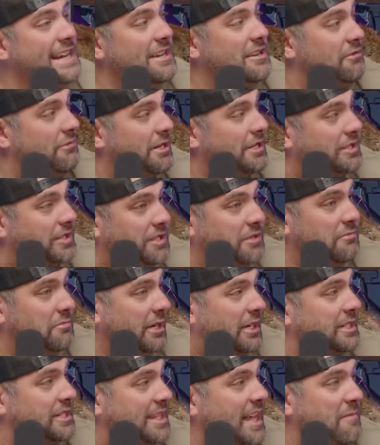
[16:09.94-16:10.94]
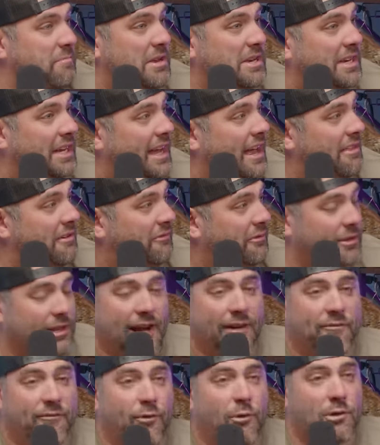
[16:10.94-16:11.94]
into it too because they've been together for
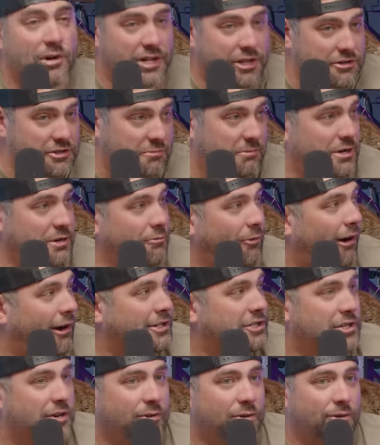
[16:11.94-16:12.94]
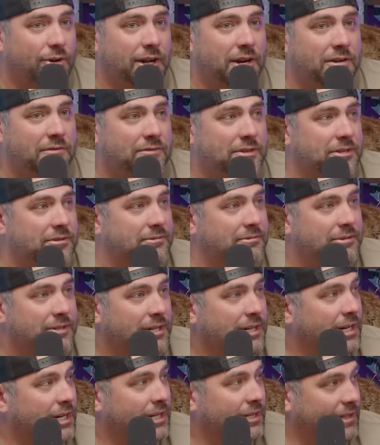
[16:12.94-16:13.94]
like 4 years. When you watch the whole interview,
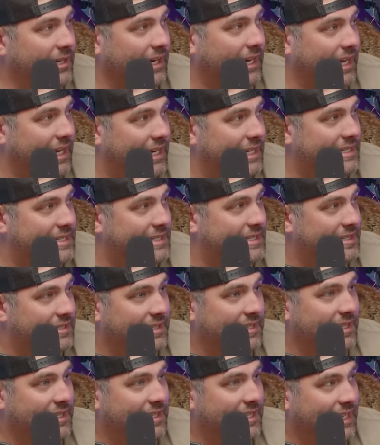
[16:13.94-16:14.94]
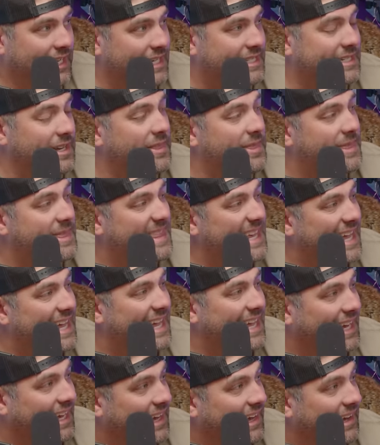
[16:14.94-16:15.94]
it's a
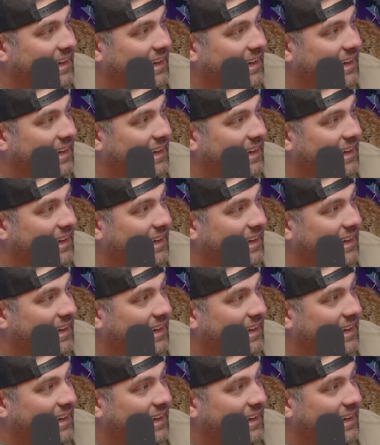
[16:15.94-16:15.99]
thing.